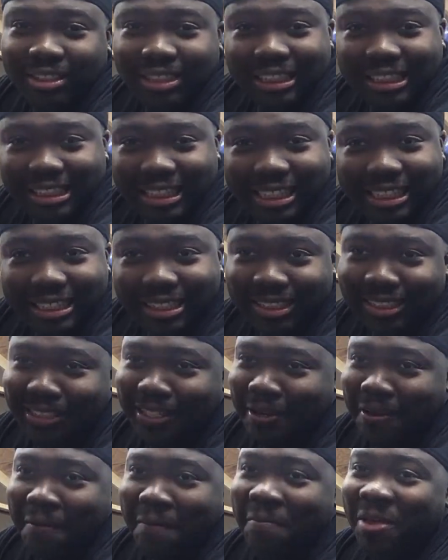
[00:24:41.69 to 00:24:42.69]
is these
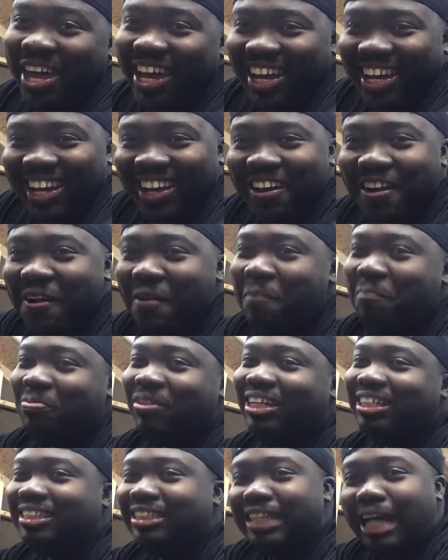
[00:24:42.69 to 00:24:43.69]

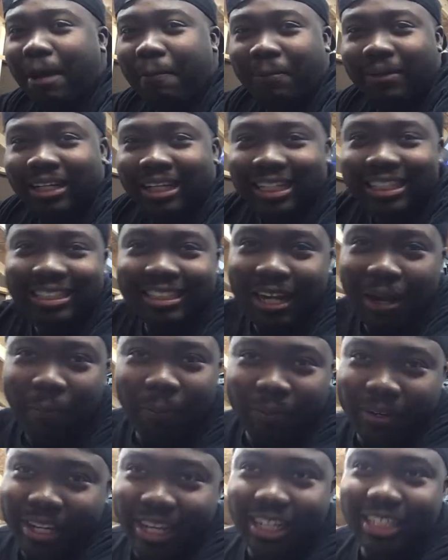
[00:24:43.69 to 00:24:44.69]
these Japanese
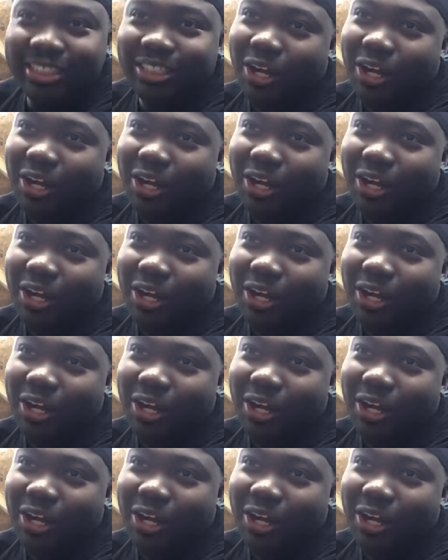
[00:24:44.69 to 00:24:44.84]
companies